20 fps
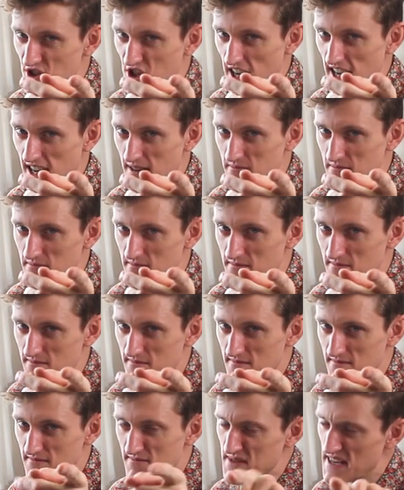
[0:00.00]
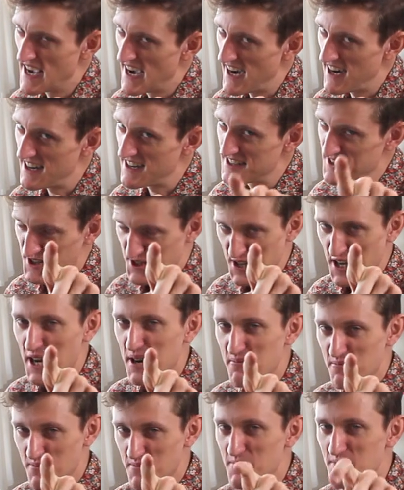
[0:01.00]
Jam? Yeah, jam.
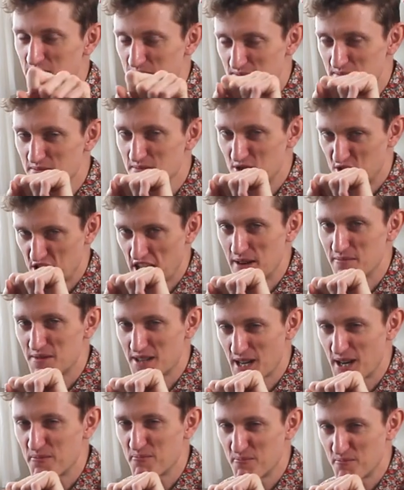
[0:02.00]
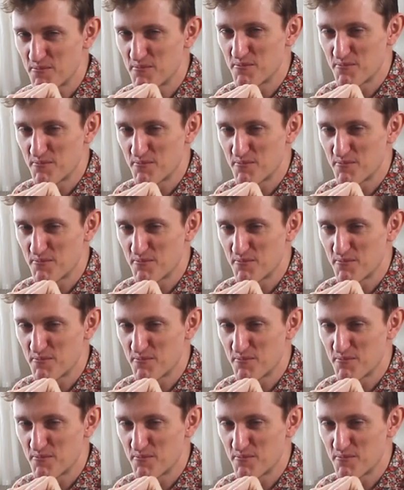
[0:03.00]
Jam time.